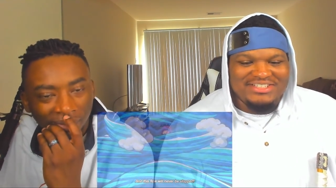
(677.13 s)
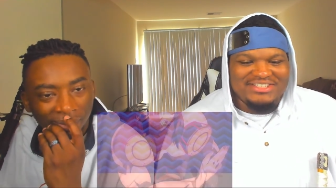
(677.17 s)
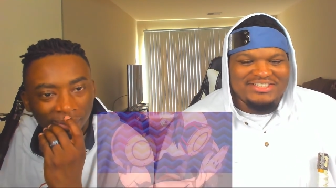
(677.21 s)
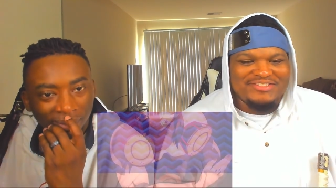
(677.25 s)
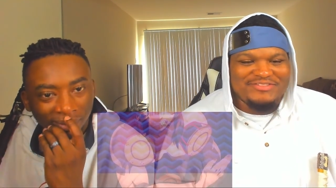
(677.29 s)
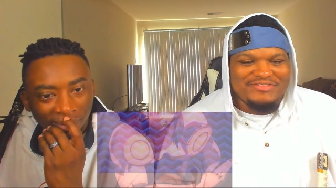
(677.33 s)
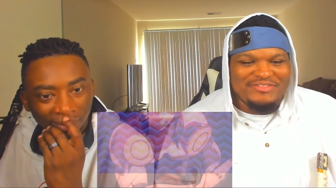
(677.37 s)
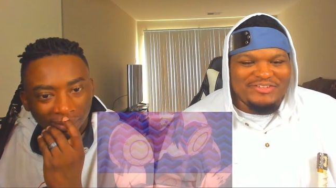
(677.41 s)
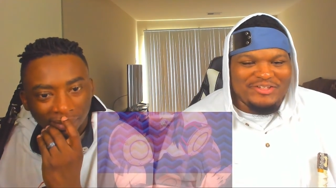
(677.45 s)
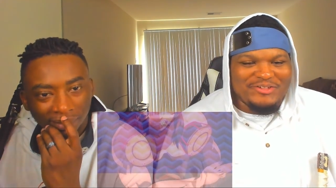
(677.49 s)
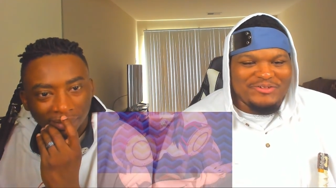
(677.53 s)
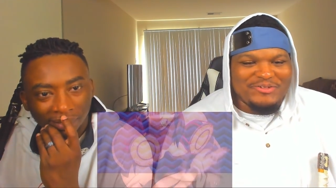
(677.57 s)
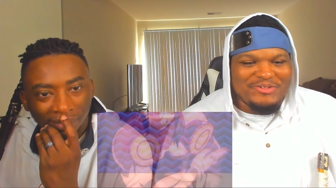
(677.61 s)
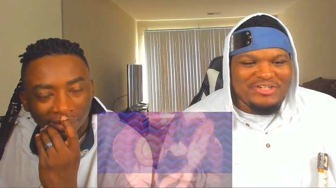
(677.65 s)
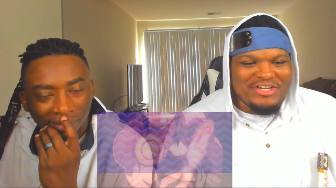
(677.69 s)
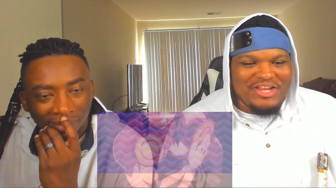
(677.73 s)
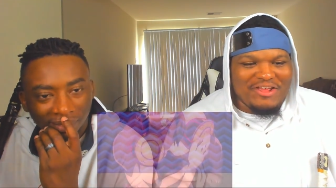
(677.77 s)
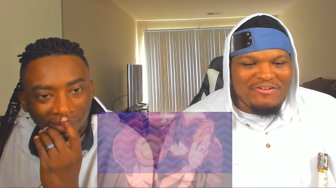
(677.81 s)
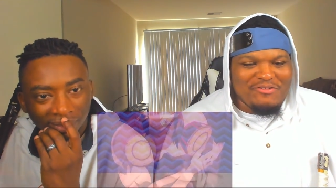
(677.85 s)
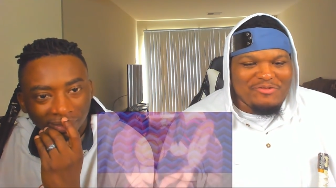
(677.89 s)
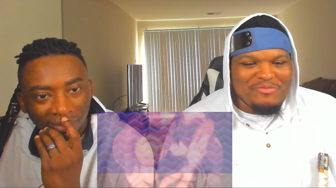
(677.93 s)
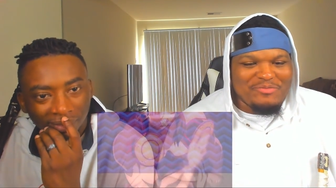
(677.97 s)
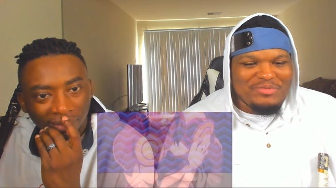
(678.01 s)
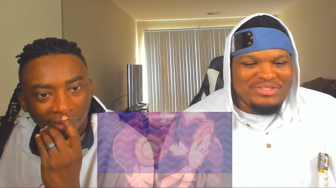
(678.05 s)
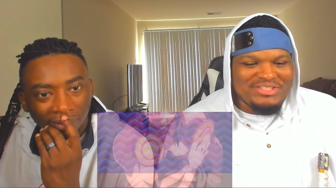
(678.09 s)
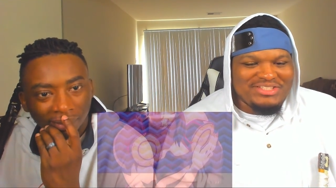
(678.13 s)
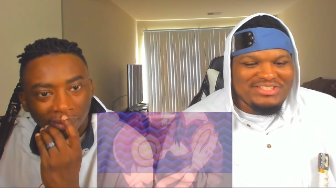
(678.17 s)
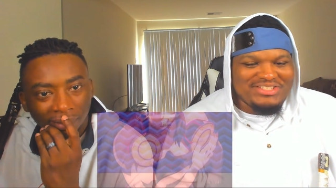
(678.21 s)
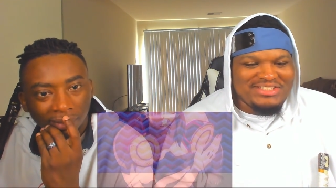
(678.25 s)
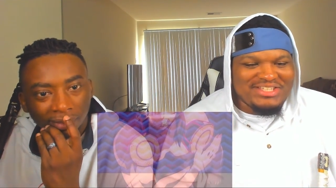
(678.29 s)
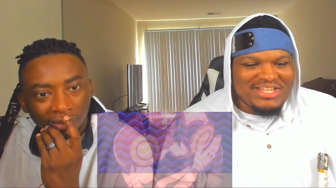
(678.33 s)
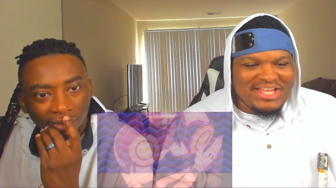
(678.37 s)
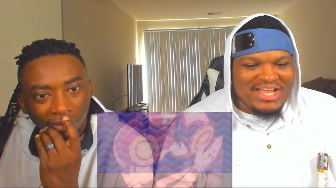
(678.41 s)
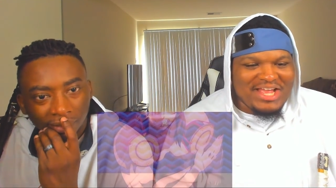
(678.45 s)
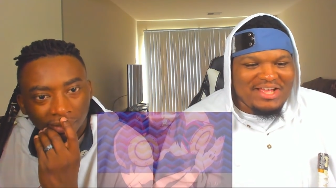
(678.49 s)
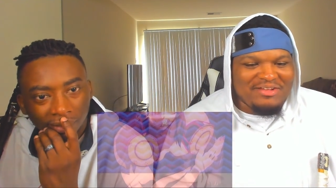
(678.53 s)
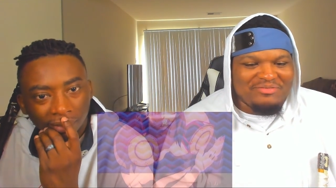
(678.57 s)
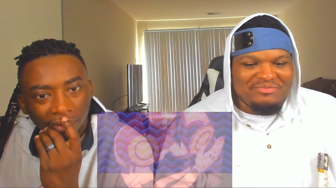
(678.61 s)
Speaker 1: this flow will never be
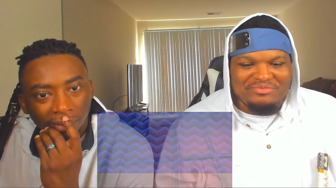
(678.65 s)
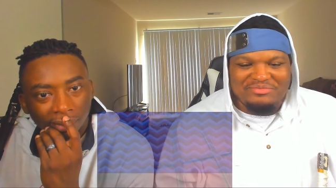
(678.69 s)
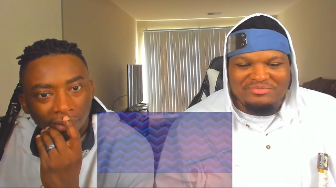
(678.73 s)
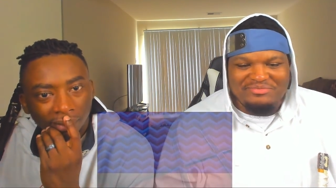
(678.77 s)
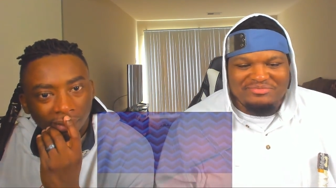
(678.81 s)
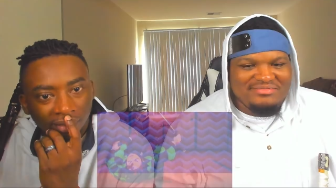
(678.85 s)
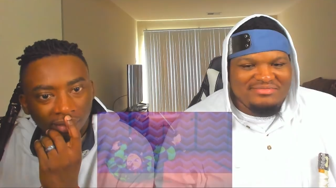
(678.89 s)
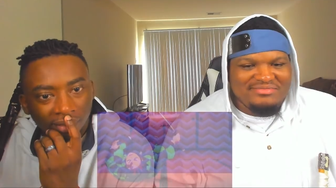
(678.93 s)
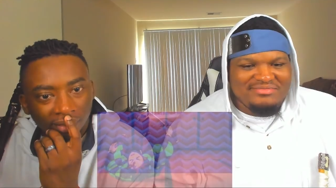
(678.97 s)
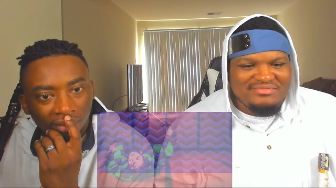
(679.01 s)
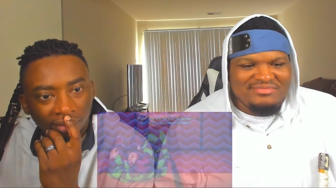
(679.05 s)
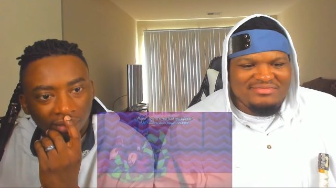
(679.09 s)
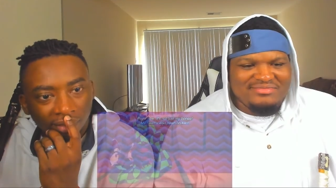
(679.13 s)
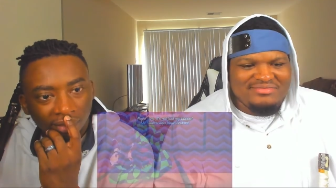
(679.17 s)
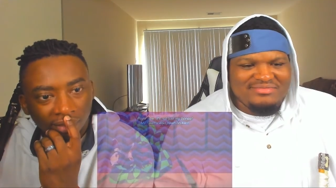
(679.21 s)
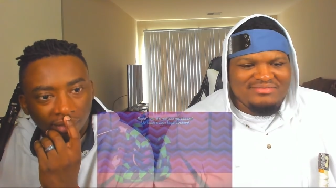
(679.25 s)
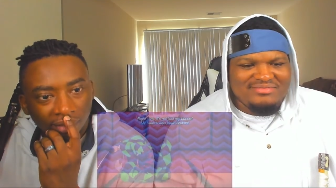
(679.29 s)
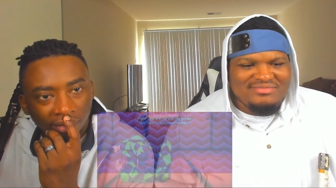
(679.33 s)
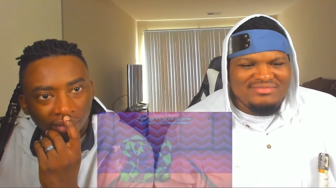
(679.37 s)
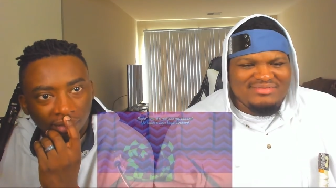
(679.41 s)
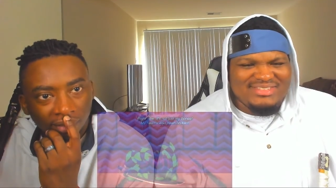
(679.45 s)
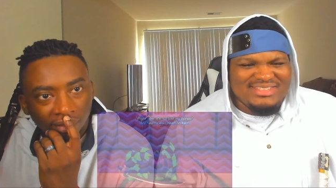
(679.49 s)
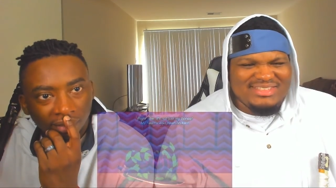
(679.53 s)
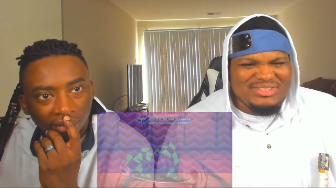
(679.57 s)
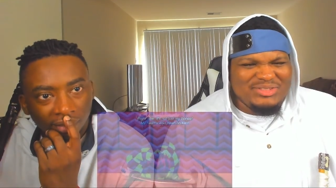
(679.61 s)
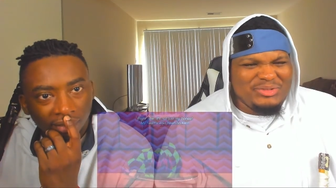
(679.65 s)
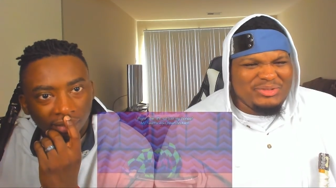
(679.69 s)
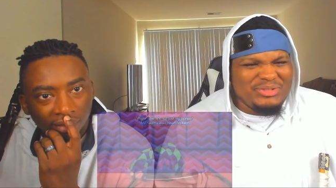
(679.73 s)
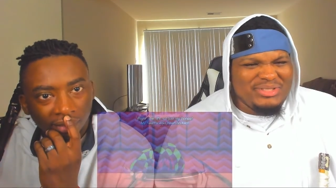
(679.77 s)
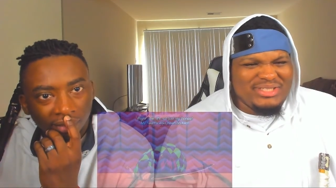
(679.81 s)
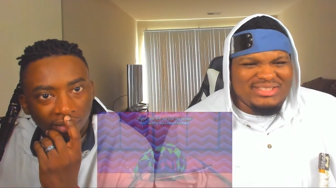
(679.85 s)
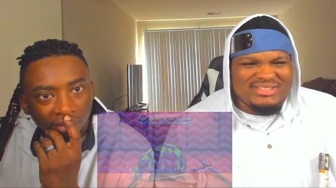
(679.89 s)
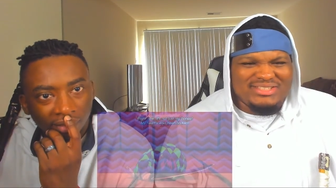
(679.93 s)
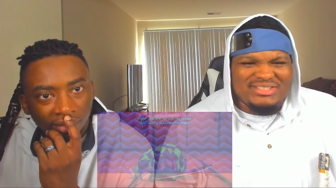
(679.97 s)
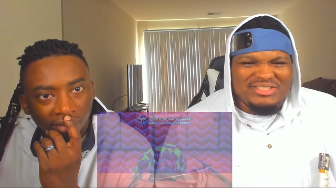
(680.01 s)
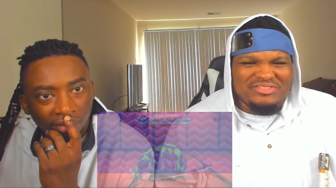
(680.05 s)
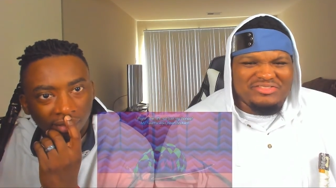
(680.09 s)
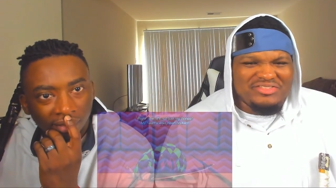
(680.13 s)
stopped. Ooh,
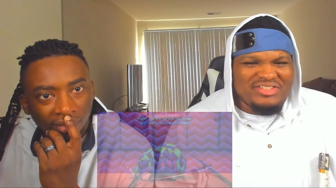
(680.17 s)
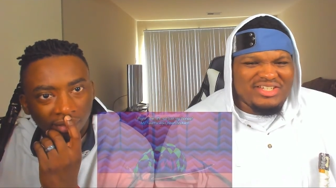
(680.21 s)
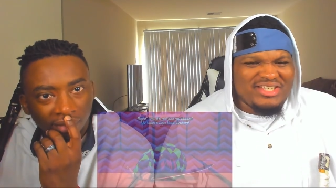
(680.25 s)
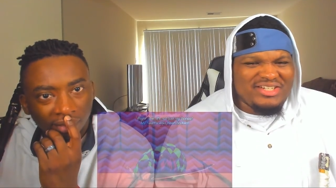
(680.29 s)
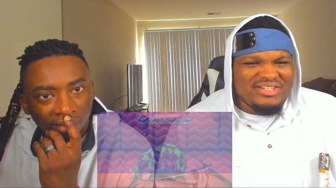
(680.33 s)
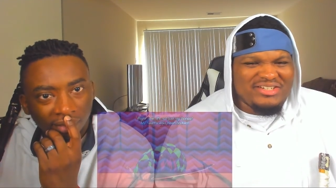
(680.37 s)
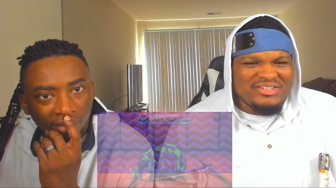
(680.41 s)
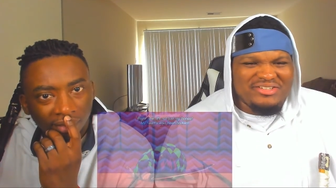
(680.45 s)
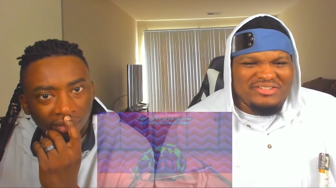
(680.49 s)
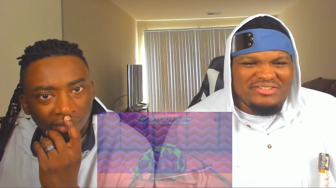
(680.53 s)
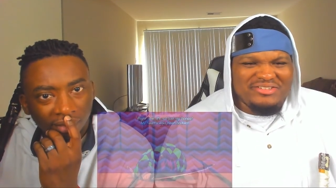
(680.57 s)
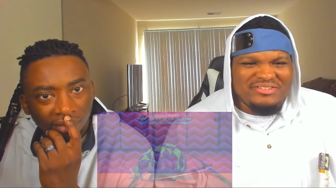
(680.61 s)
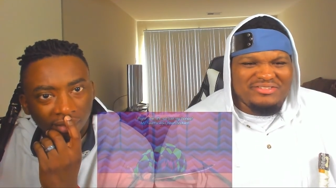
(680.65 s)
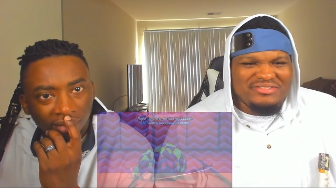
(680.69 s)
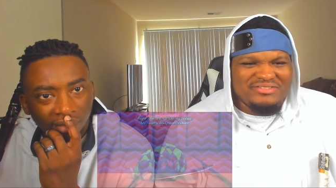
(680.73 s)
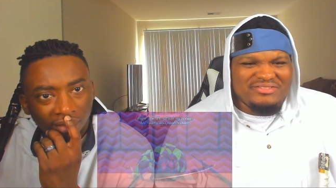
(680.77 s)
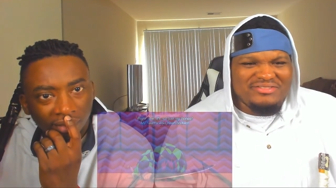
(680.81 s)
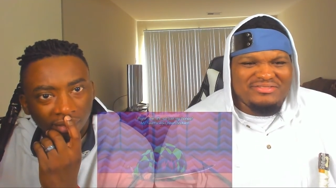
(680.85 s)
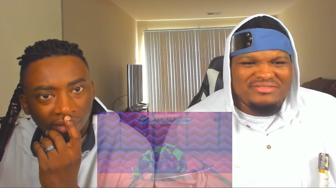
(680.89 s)
that stuff gotta hurt.